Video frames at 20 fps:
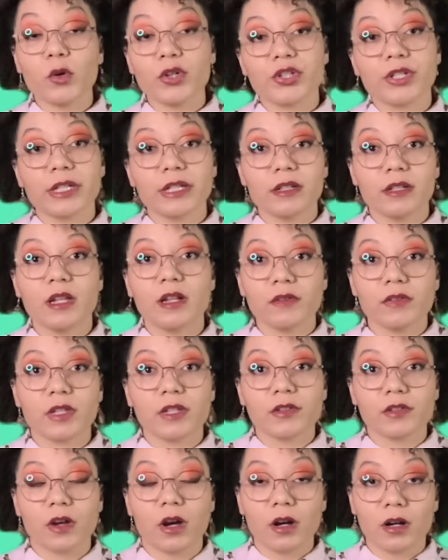unfortunately, none of
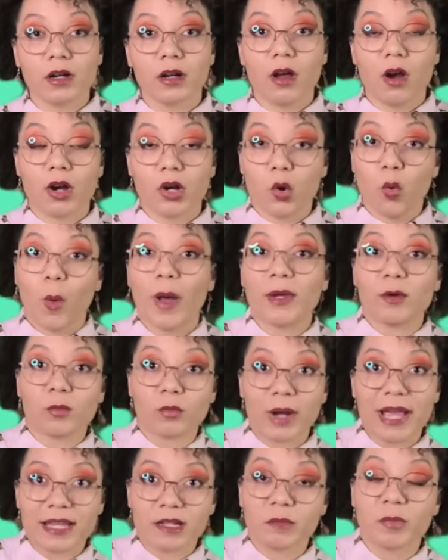these are, are quite
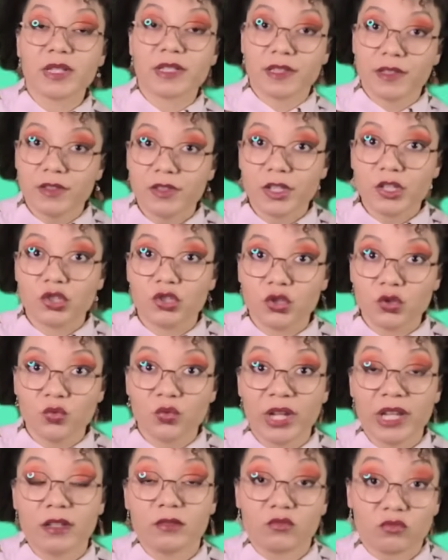right, but since they
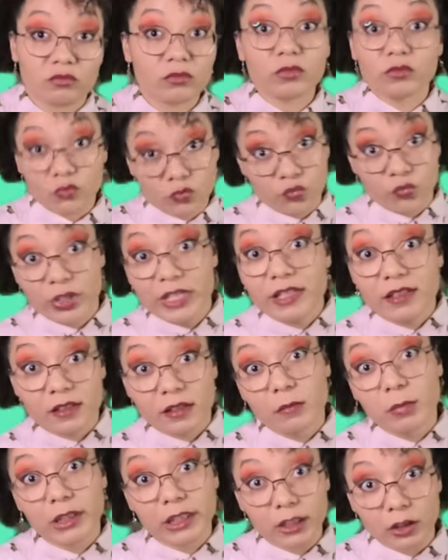do get
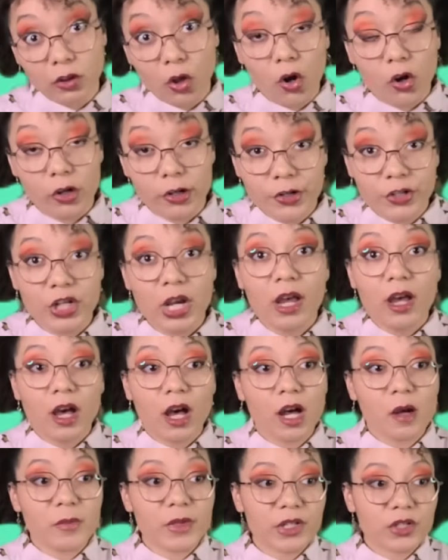reasonably large.
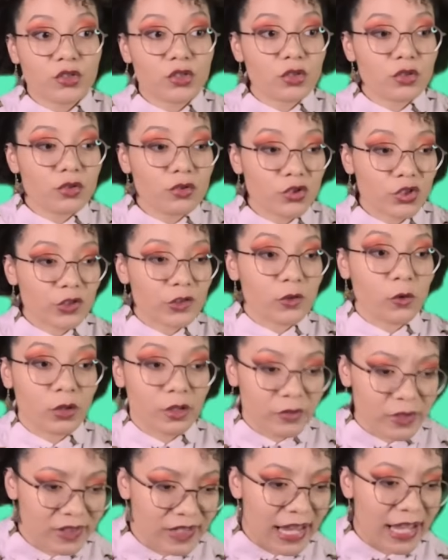Um, they do just
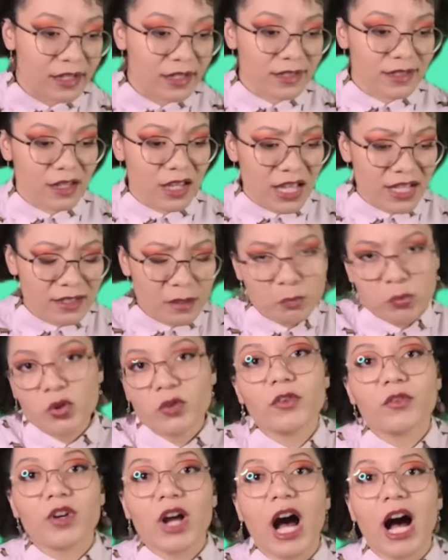sort of stand as a, as a
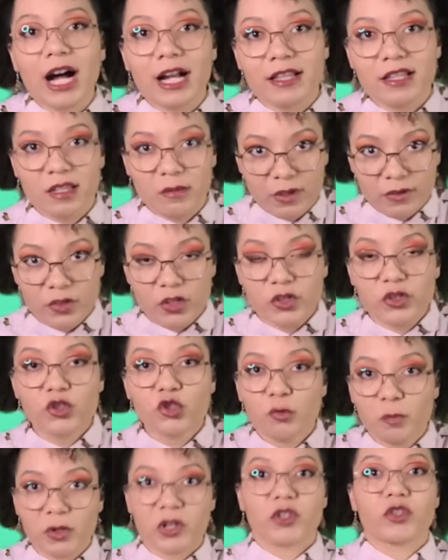proof of concept of the
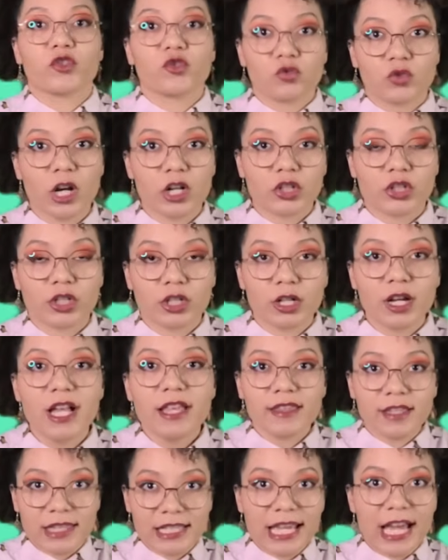superstructure
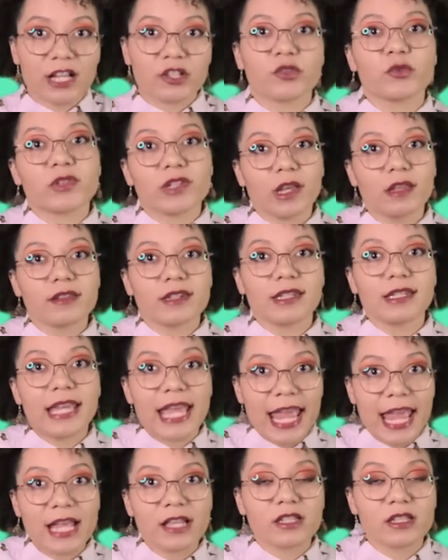that the
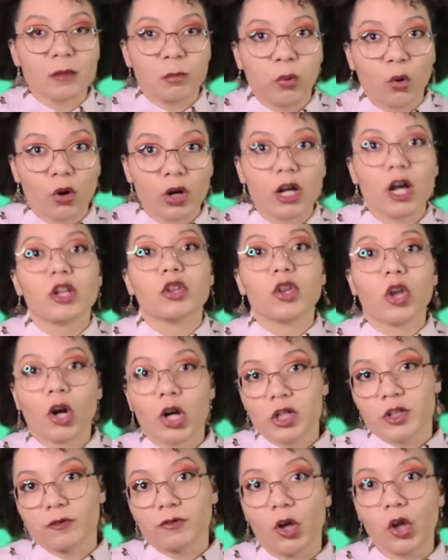exoskeleton can support a
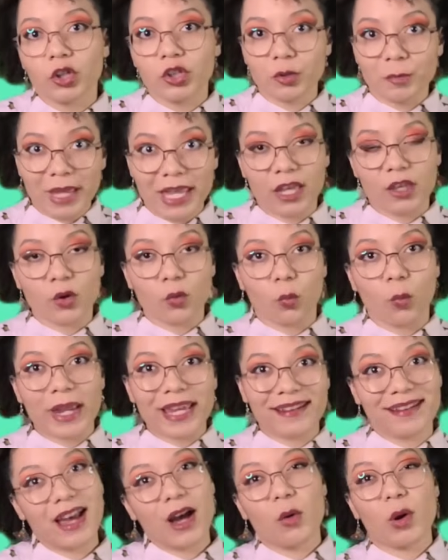large volume and
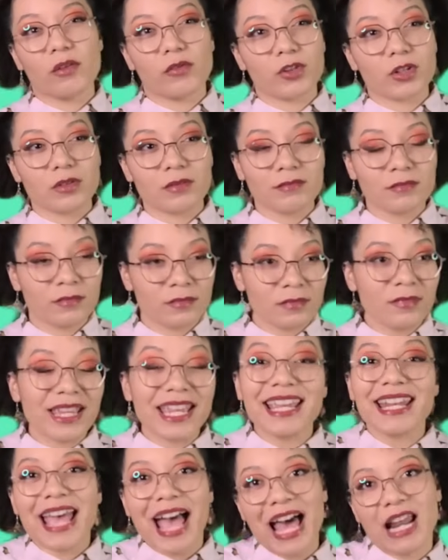weight, however
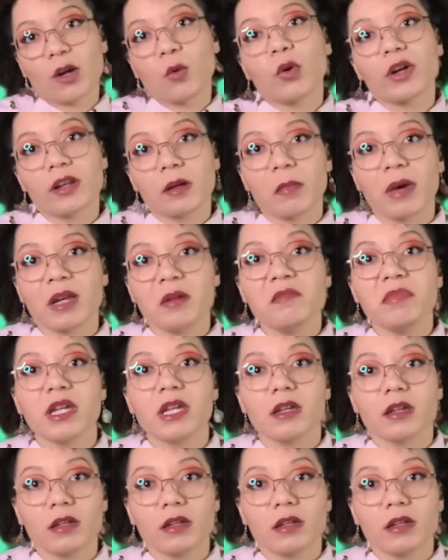inadequate it might